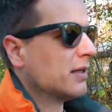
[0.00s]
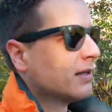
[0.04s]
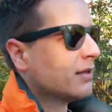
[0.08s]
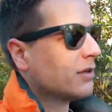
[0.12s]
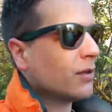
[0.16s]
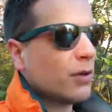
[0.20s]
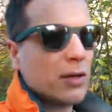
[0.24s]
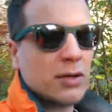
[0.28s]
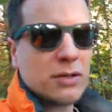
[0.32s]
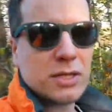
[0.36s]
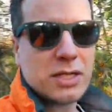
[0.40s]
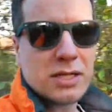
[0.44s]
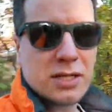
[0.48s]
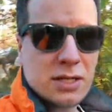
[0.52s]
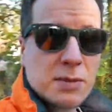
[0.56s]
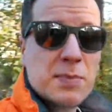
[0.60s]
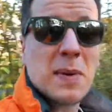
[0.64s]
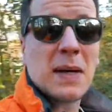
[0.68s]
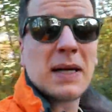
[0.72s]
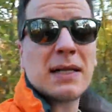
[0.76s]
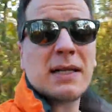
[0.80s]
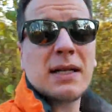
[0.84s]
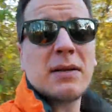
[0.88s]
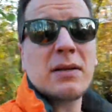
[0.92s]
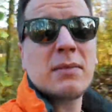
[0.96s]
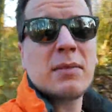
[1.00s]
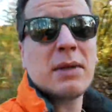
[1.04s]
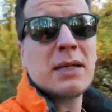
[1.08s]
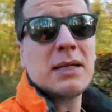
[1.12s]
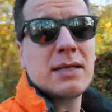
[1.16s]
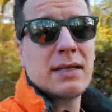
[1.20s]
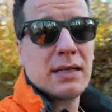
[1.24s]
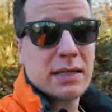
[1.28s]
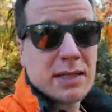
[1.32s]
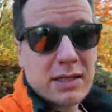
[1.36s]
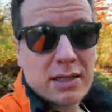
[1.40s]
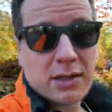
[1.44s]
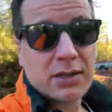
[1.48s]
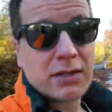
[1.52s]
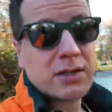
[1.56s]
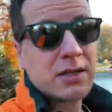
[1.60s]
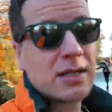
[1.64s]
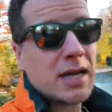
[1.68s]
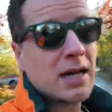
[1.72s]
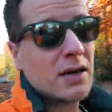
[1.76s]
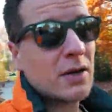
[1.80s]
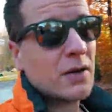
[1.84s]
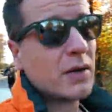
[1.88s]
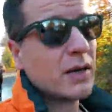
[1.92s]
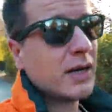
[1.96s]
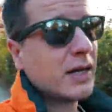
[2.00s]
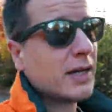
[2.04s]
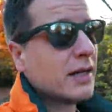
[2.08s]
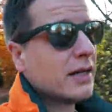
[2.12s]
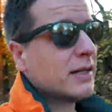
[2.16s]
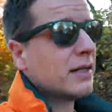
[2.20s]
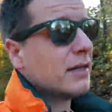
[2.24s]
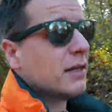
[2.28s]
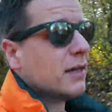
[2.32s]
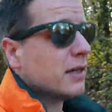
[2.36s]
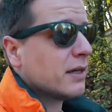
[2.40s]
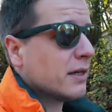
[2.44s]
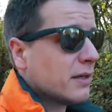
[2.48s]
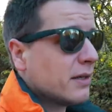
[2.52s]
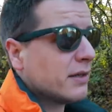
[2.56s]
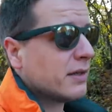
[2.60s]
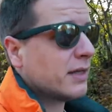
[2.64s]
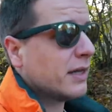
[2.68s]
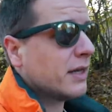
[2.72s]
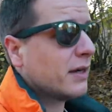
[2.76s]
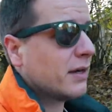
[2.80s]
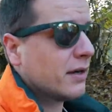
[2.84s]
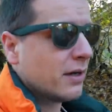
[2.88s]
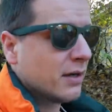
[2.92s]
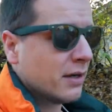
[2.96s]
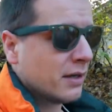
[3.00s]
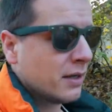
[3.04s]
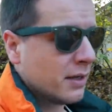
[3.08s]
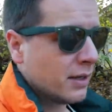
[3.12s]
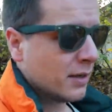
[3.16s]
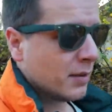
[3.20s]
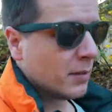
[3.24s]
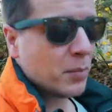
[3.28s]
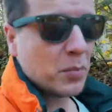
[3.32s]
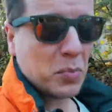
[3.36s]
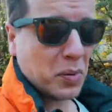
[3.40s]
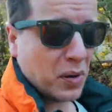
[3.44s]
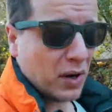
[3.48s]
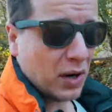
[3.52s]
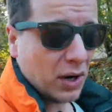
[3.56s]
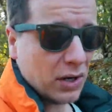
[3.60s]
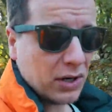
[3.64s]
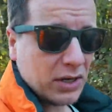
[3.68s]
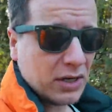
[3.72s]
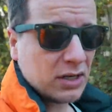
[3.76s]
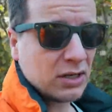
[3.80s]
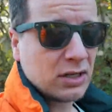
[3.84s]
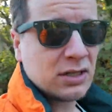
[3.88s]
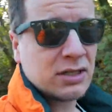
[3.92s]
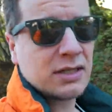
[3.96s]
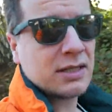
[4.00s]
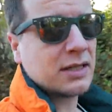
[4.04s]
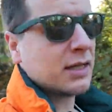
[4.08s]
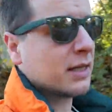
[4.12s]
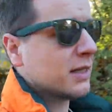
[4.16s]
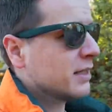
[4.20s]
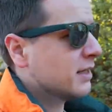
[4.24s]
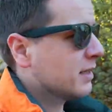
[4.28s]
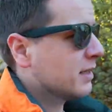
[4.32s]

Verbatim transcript: So I was expecting my sisters now and their partners.